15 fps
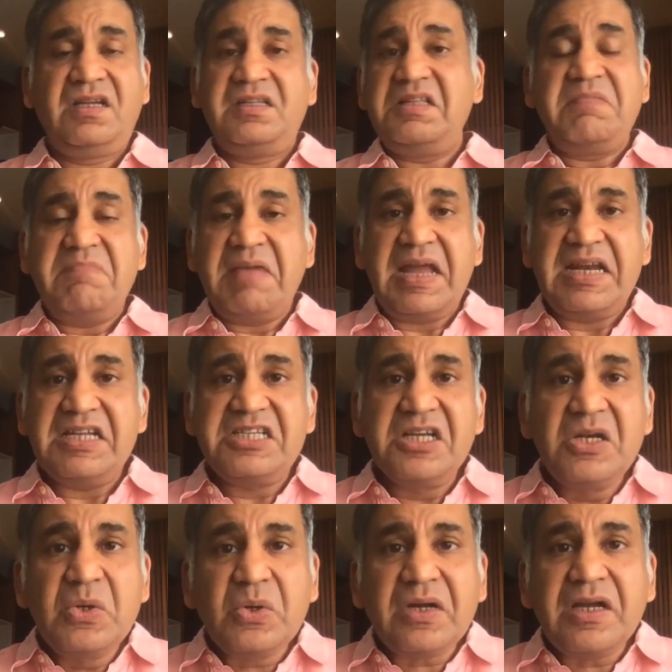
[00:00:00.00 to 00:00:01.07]
The
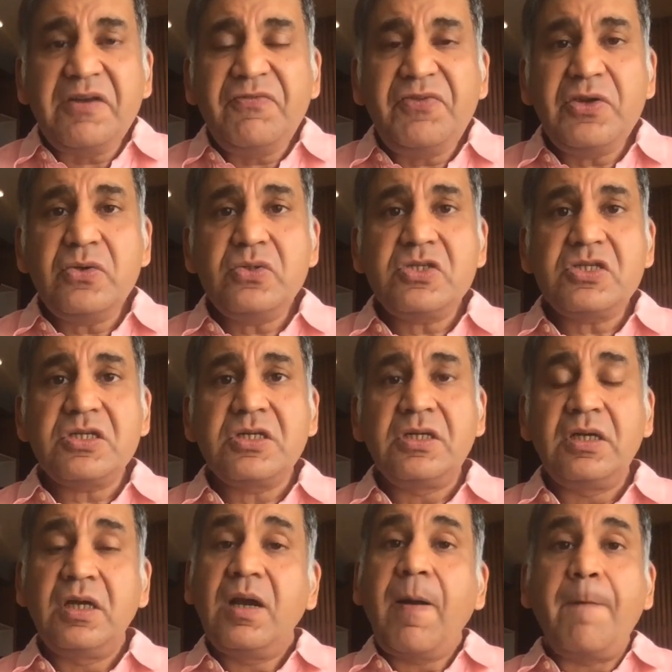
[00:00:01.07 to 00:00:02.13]
manager looked confused.
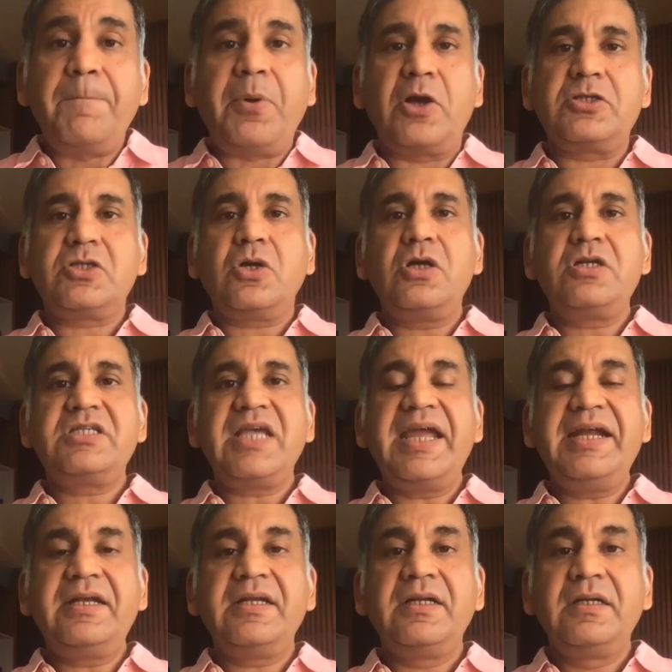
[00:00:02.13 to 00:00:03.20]
Boss got
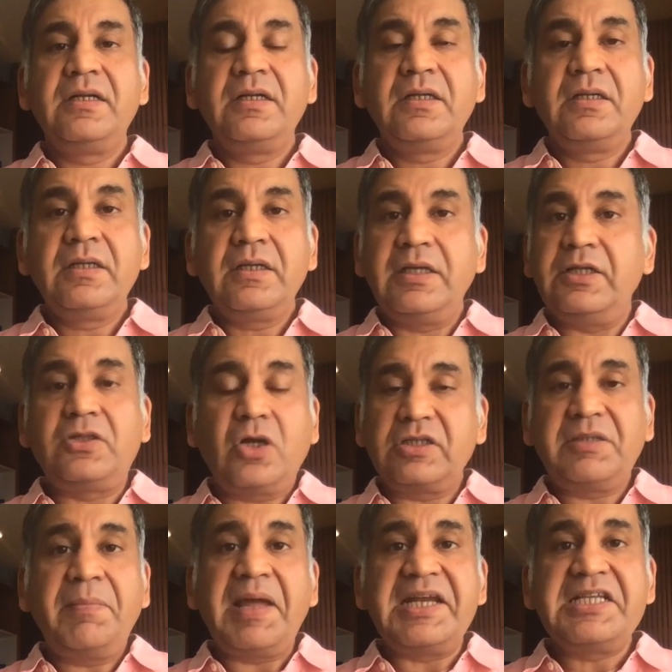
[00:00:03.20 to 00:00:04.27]
psyched. He
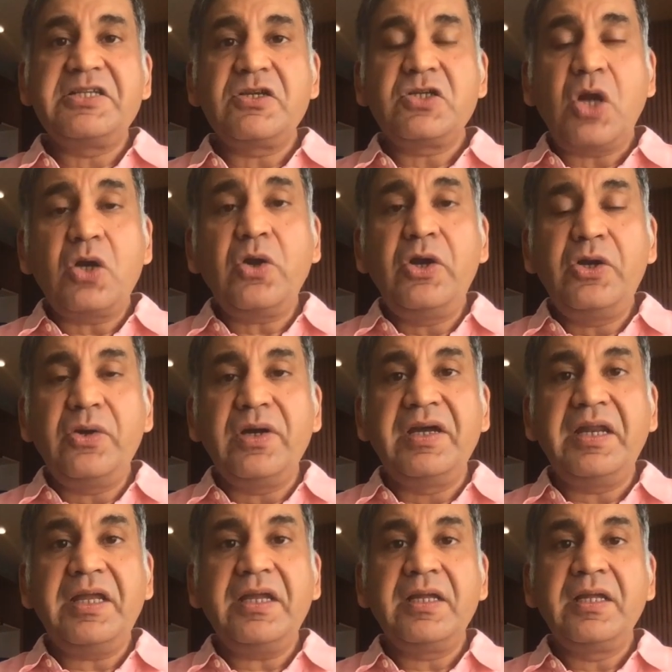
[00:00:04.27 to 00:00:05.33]
thought the manager was not going to
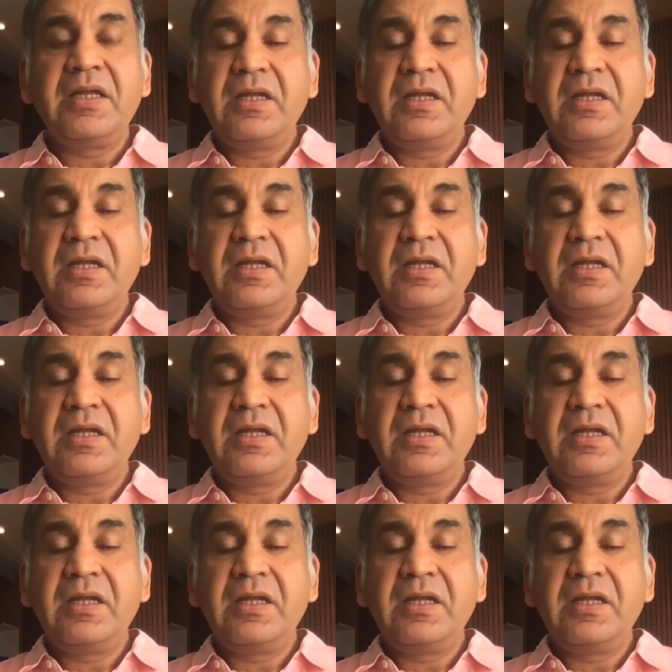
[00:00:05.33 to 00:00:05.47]
agree.